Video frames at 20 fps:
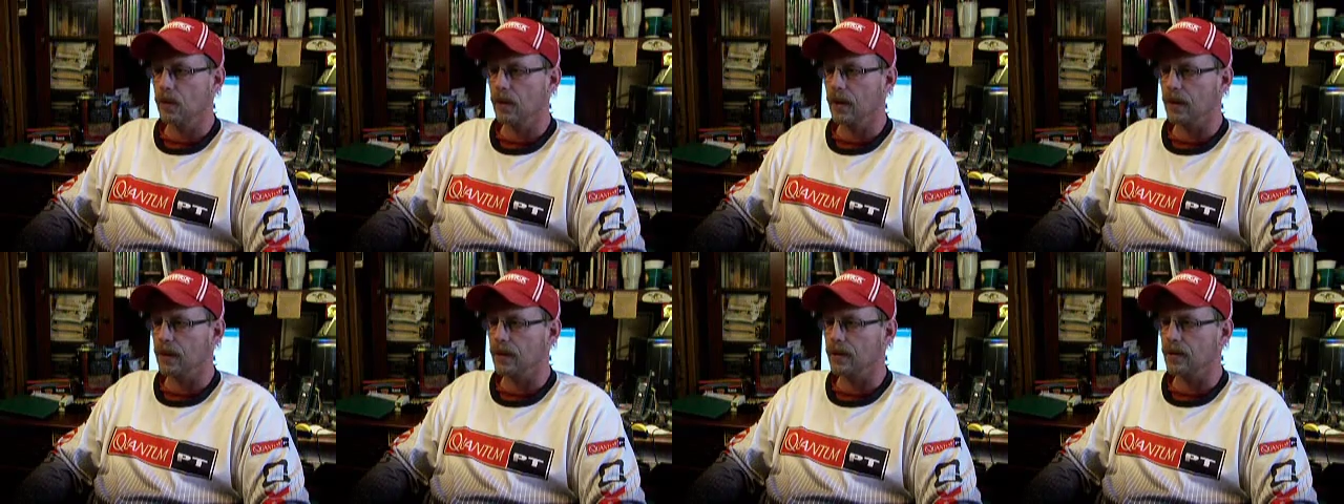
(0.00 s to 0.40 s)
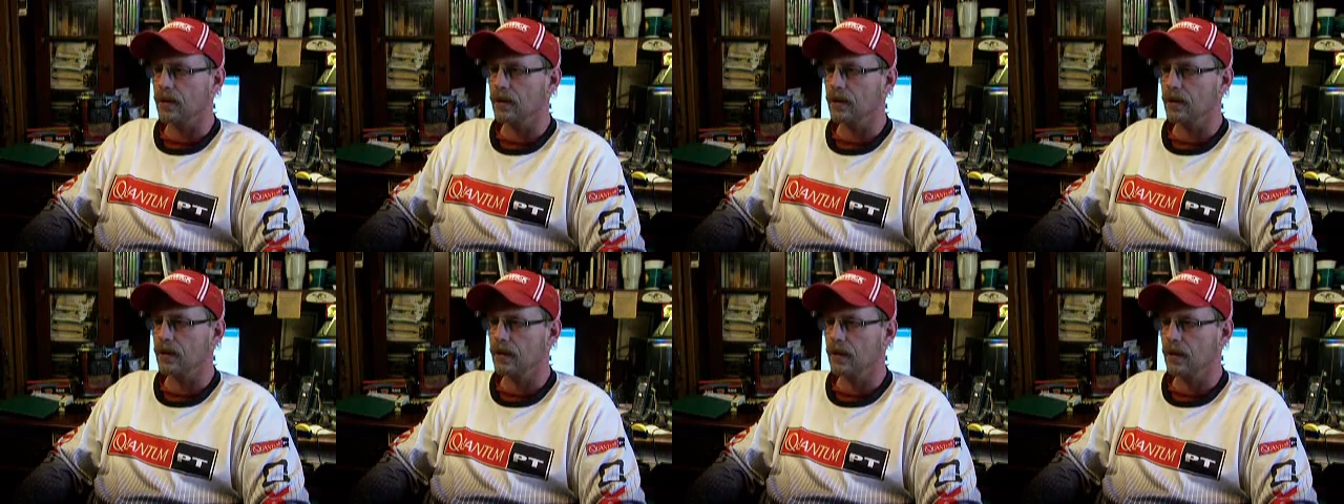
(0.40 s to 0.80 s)
quicker,
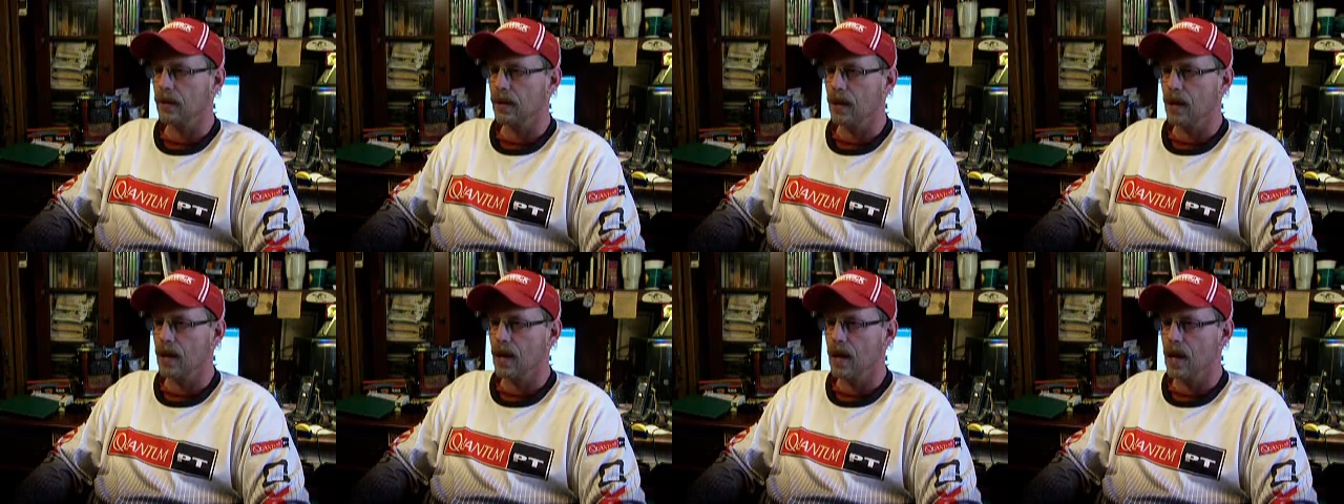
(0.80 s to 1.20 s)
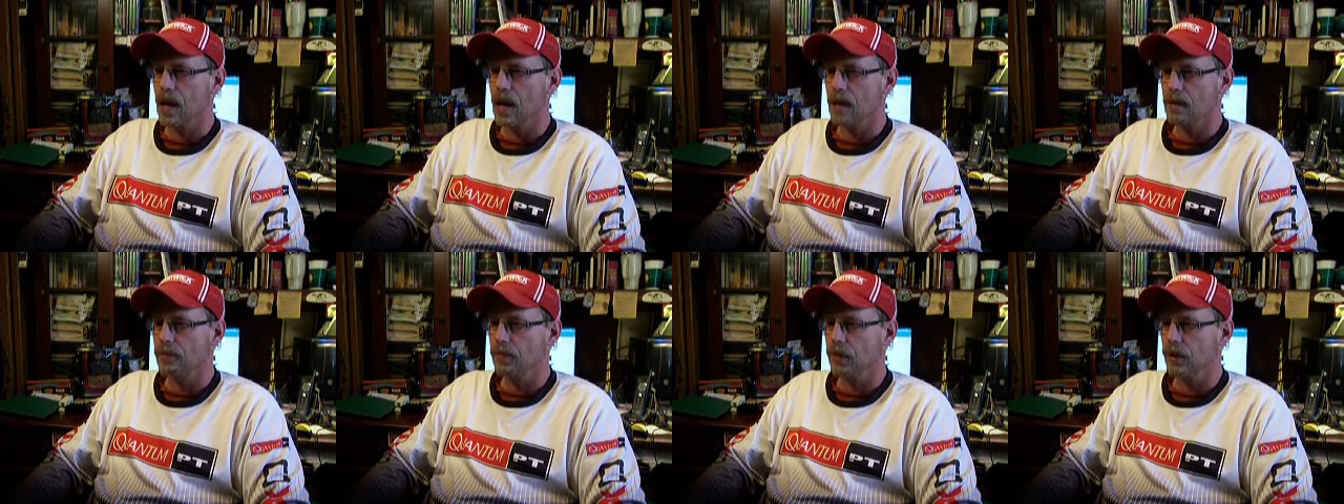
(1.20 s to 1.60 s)

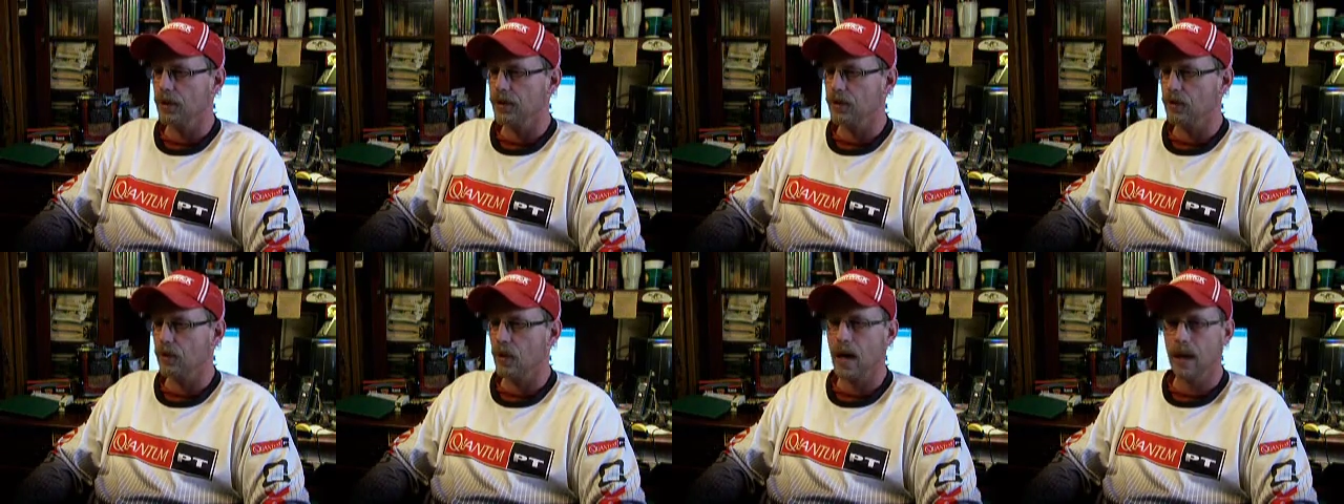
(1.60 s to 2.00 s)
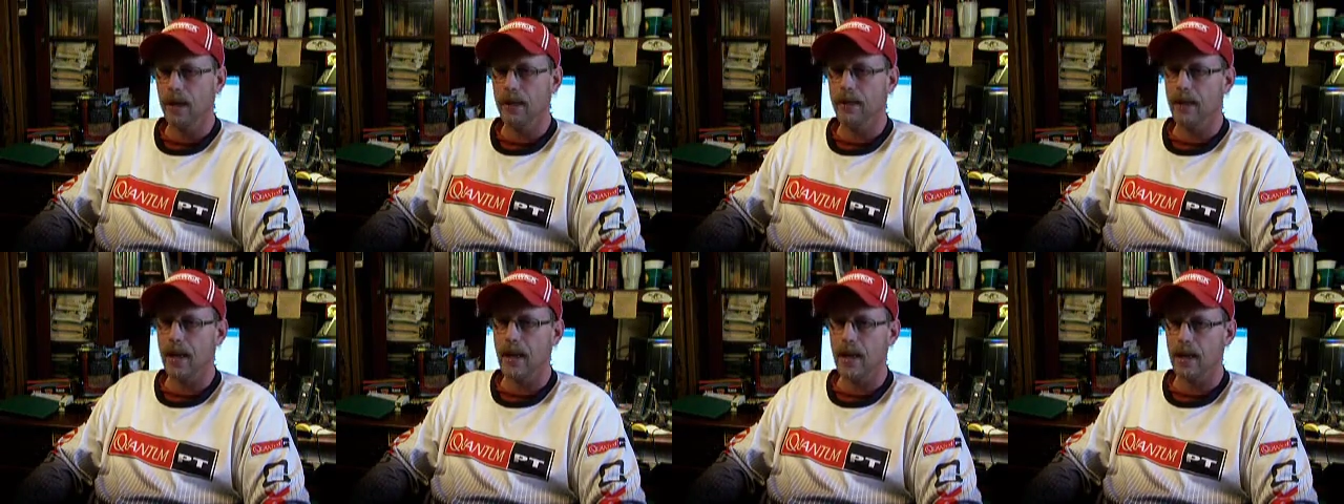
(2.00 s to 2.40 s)
and put you on
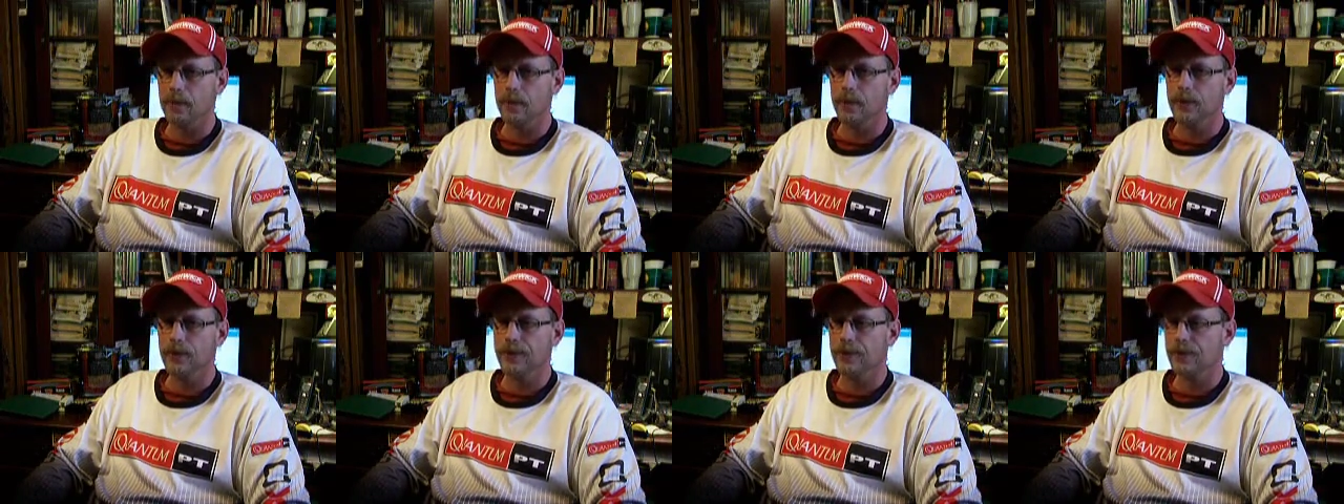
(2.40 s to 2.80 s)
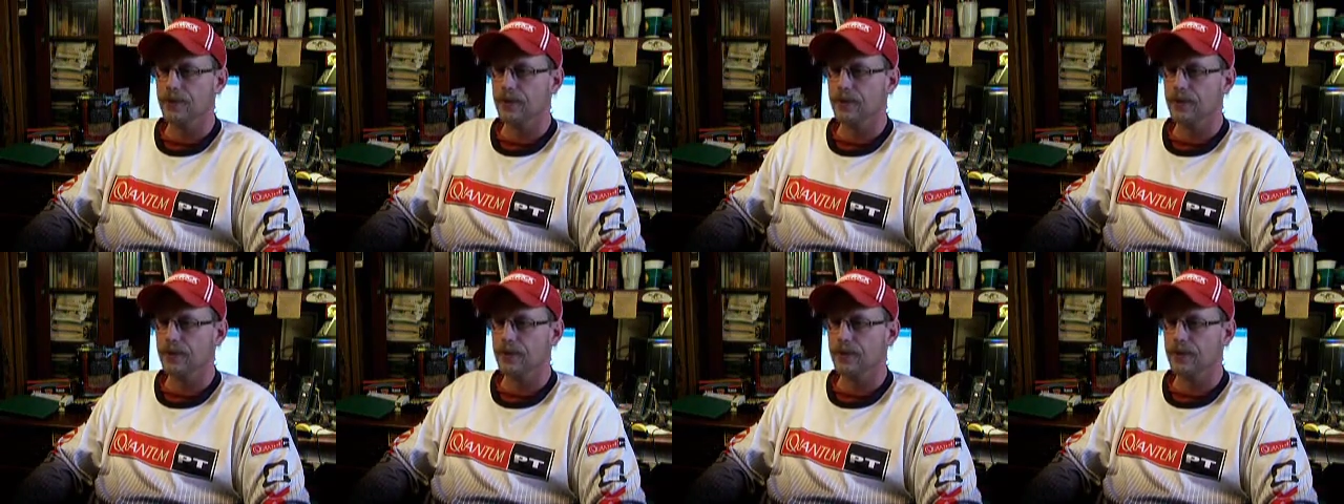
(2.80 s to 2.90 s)
the animals